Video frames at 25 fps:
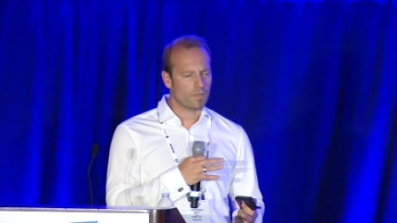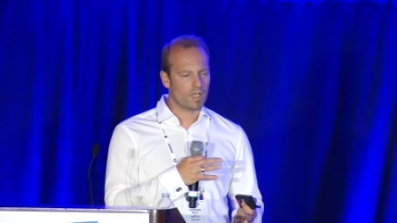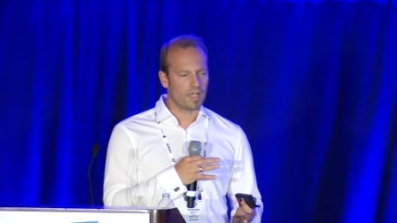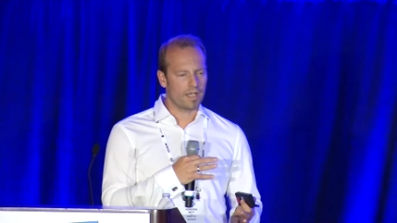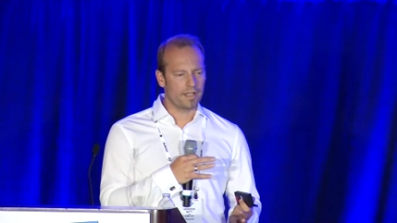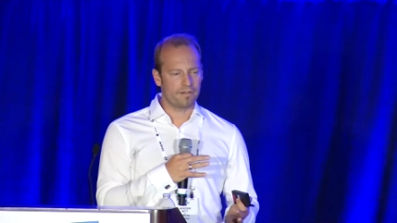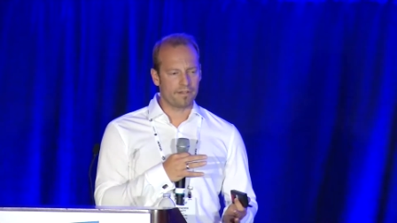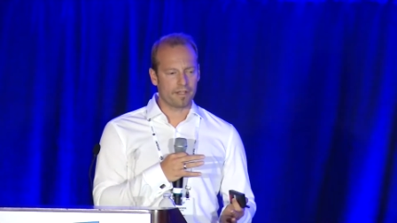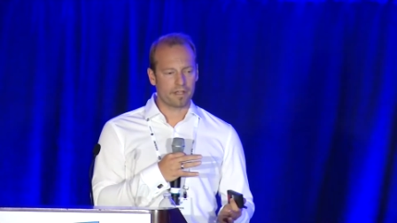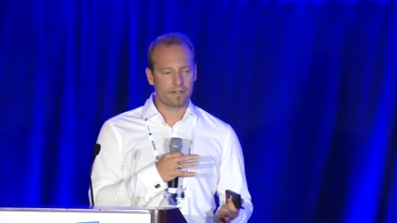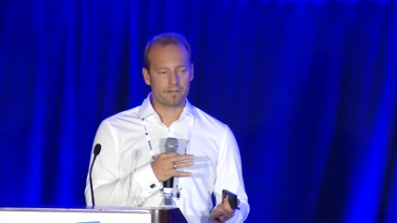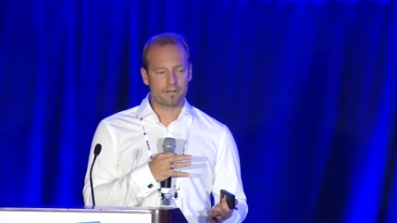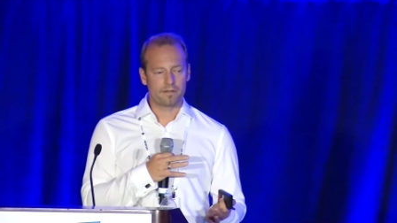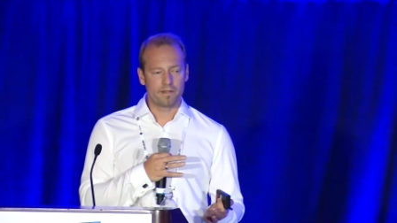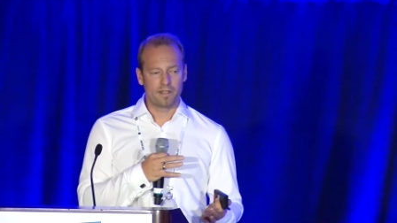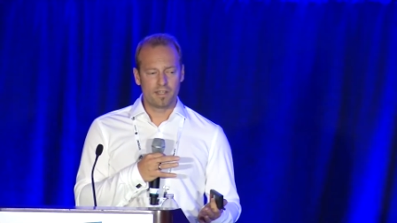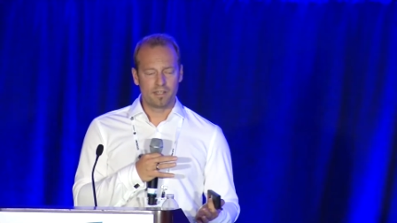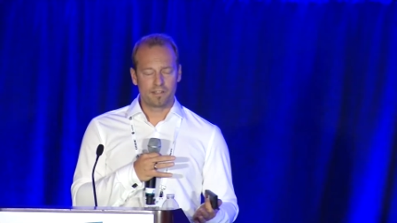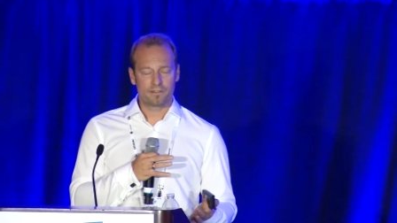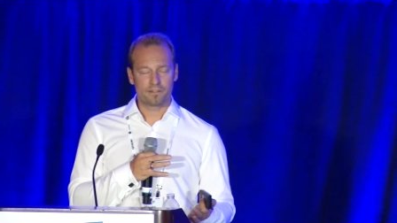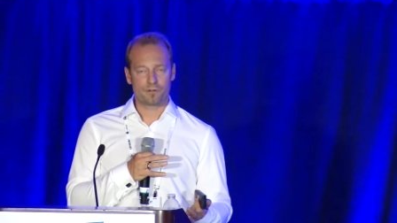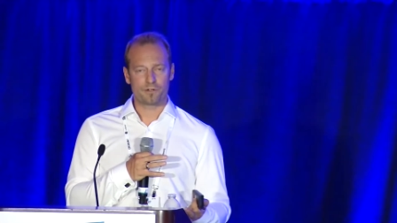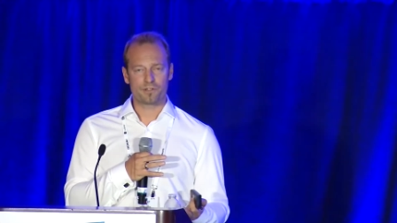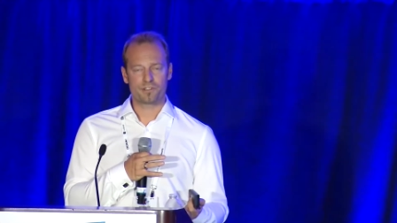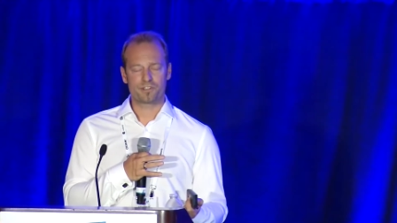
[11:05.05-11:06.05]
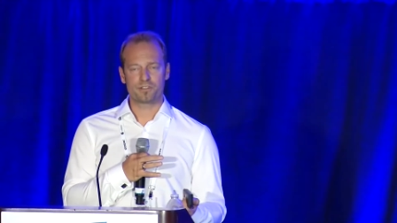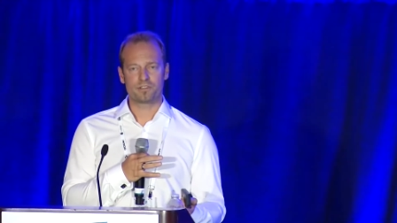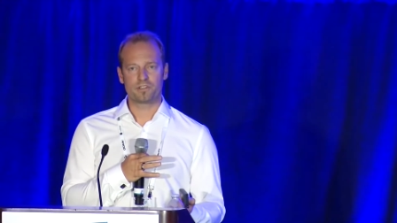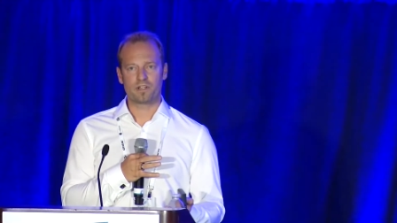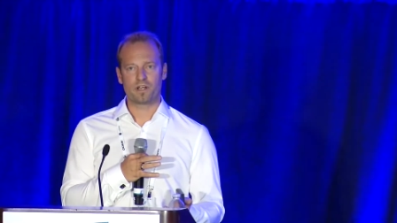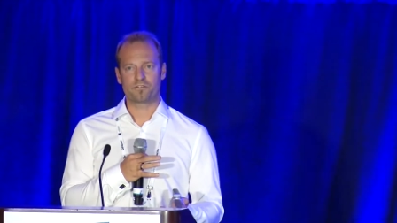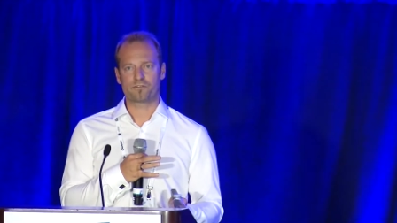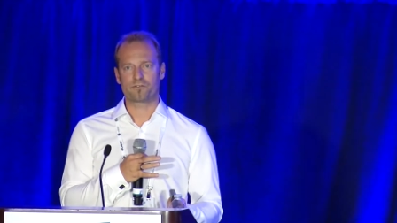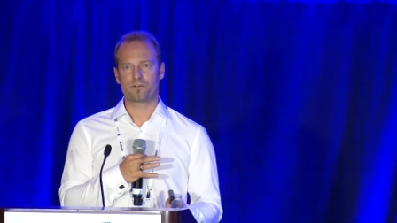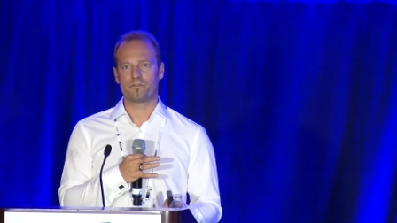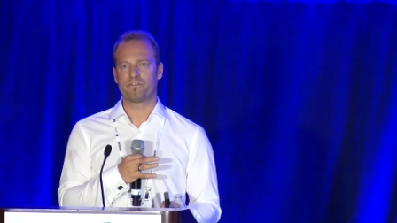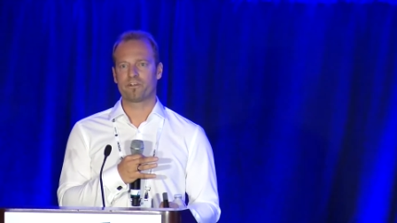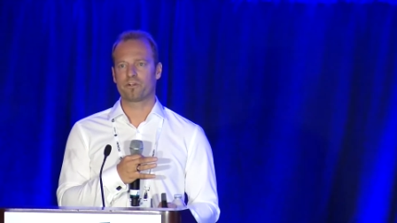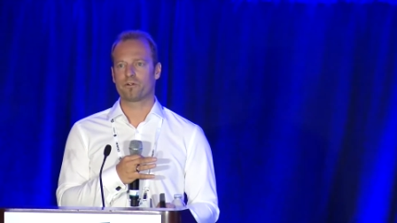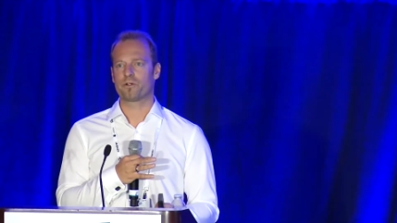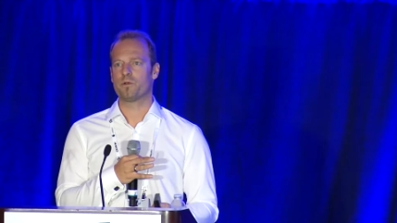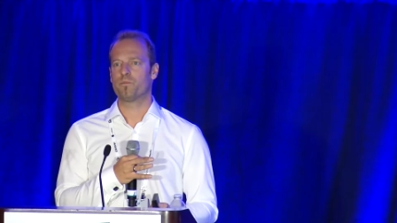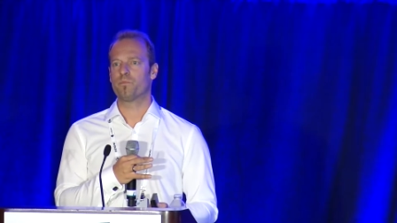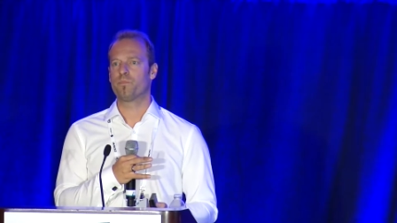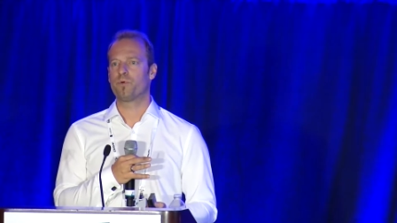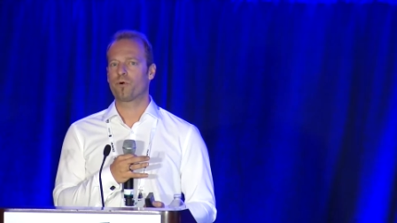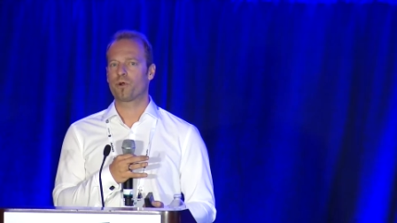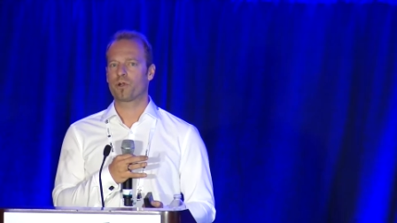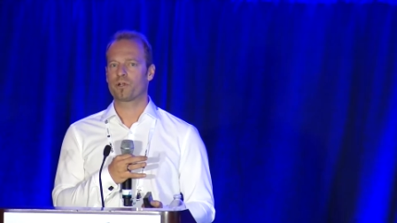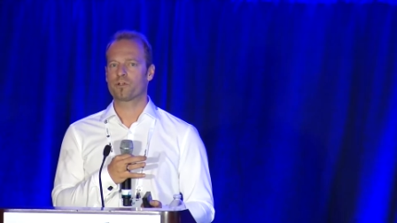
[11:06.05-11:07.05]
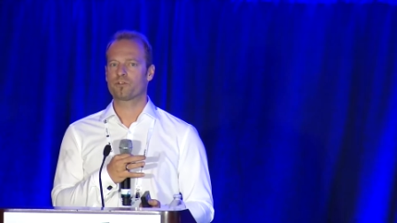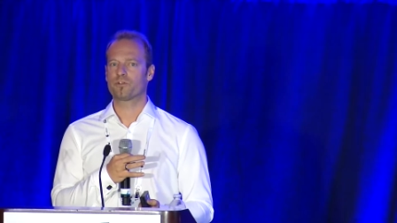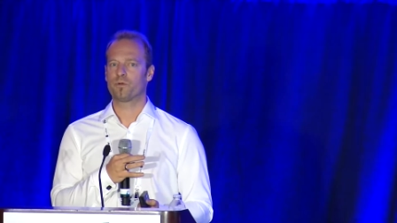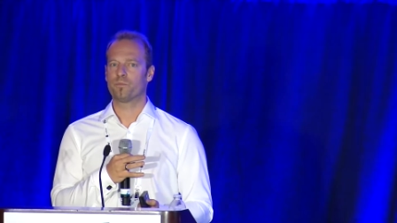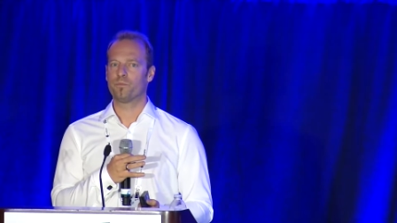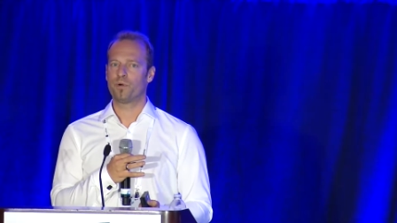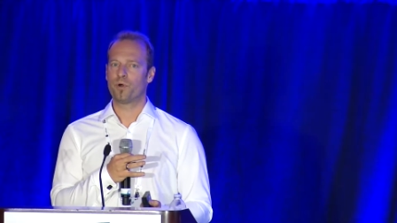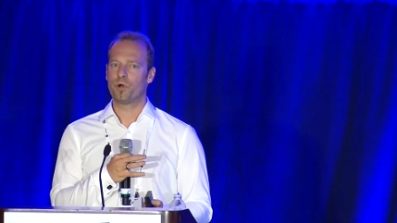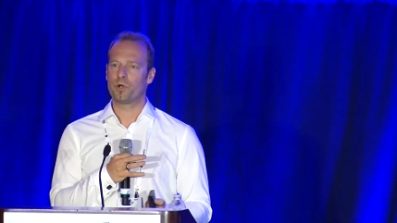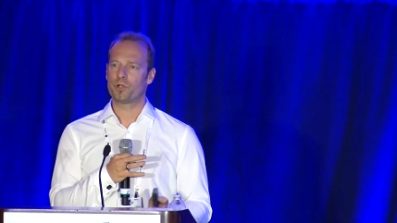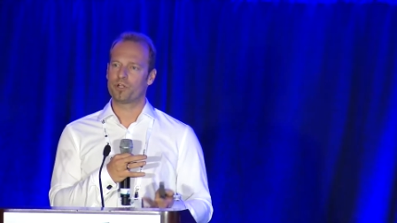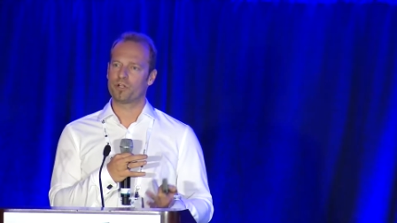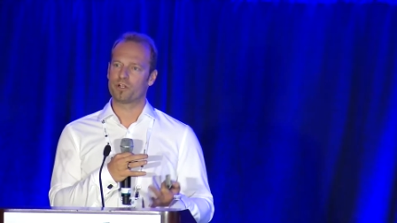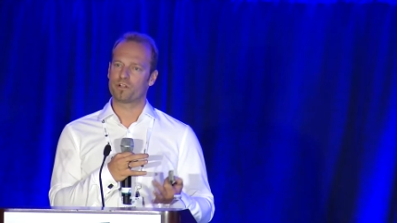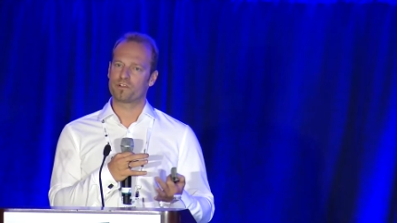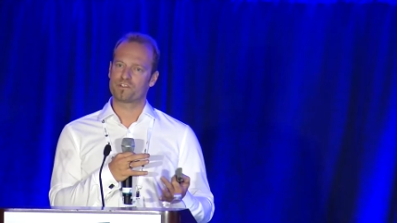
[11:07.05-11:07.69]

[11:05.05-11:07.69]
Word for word: And then there is another very important component.